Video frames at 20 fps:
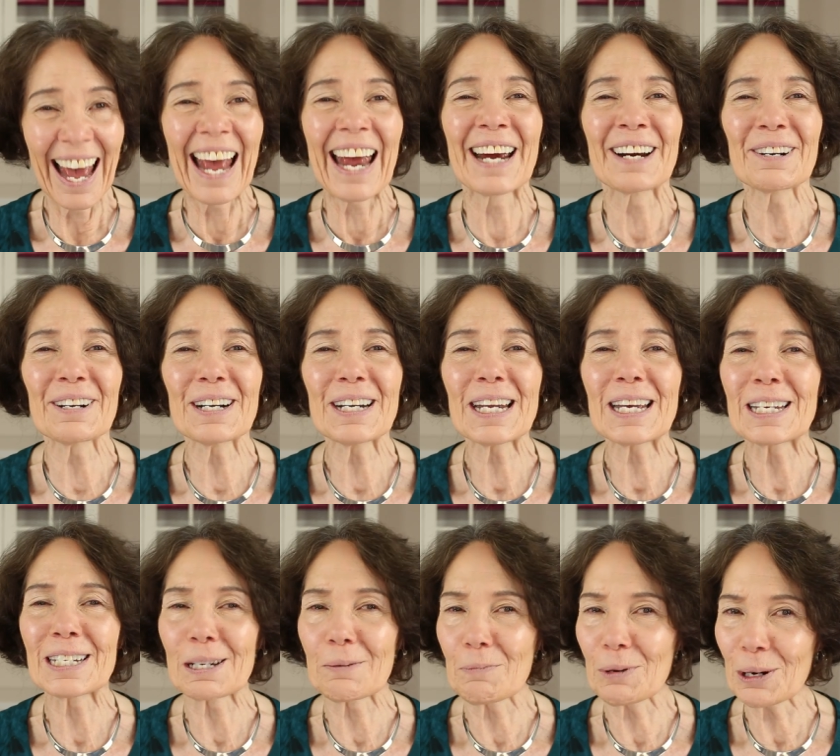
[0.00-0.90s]
Erin
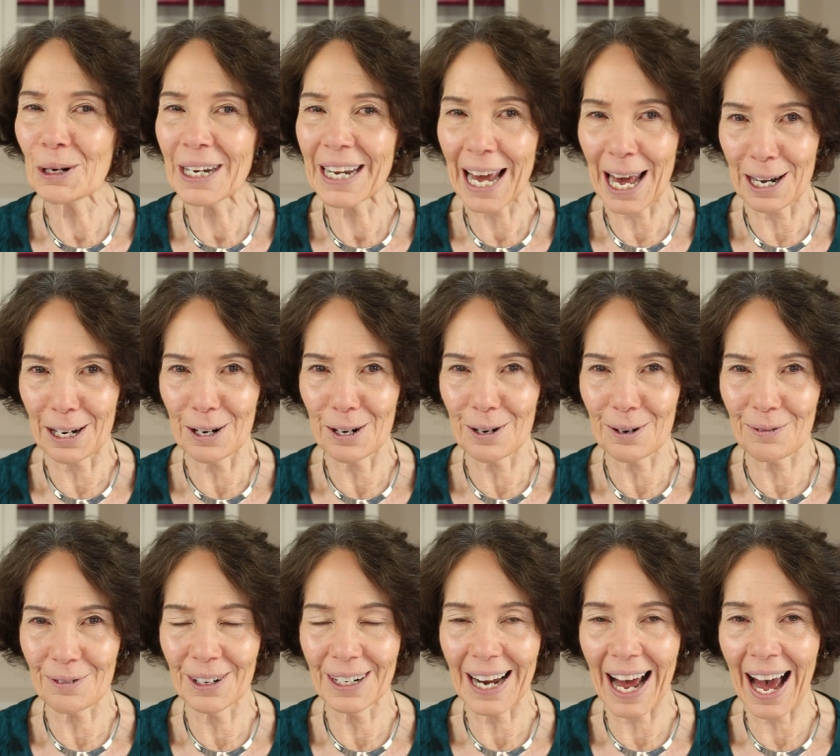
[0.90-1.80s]
is a beauty editor
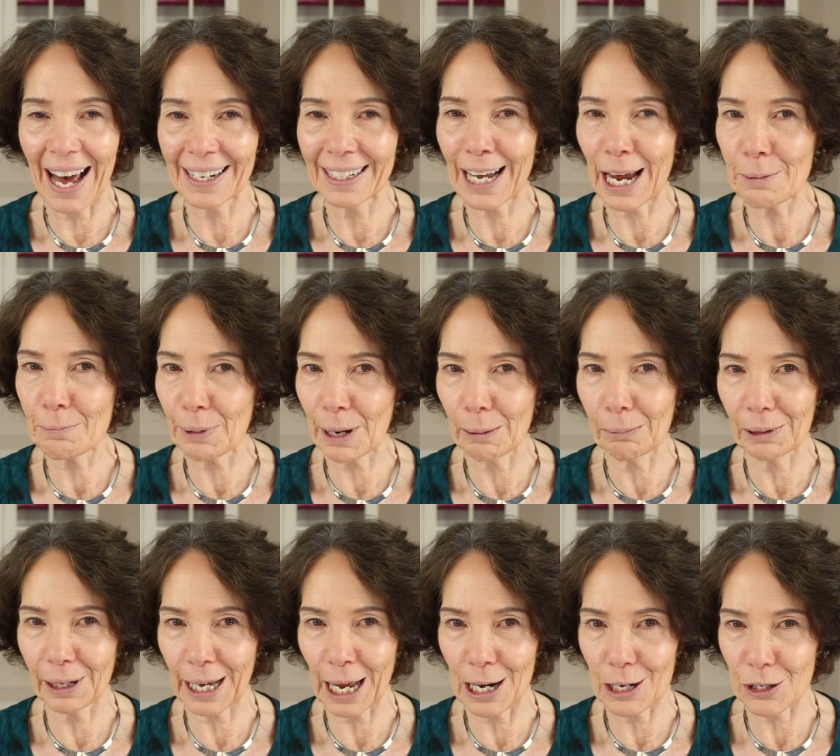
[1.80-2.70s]
for an online
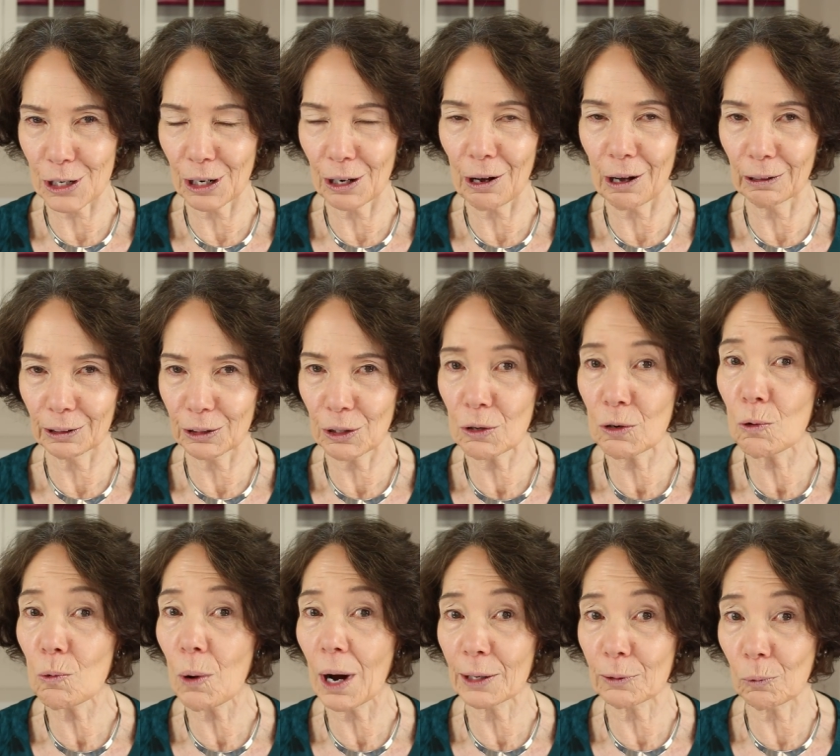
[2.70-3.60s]
publication called Who
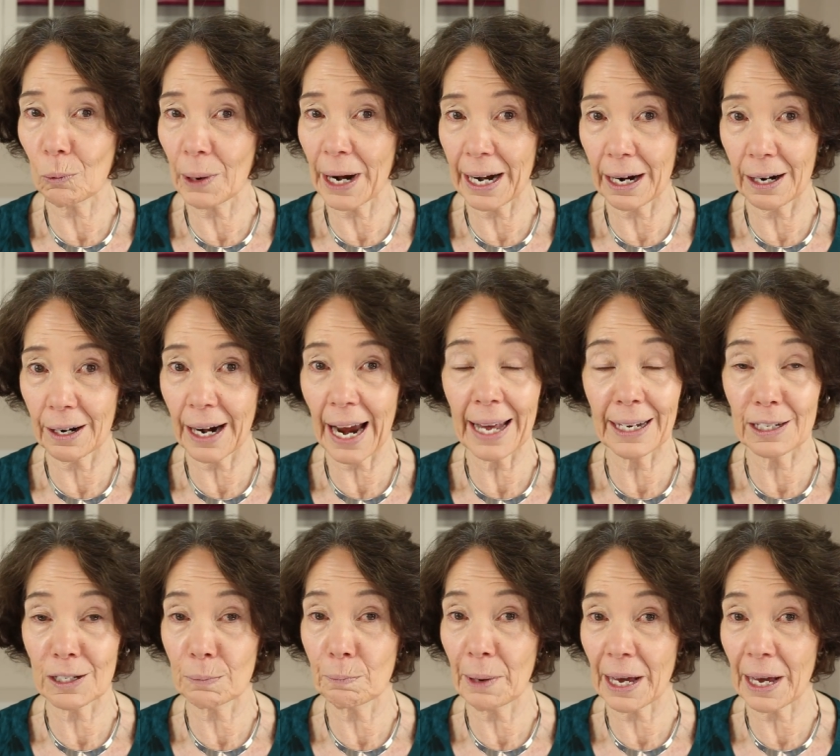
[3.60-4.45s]
What Wear and is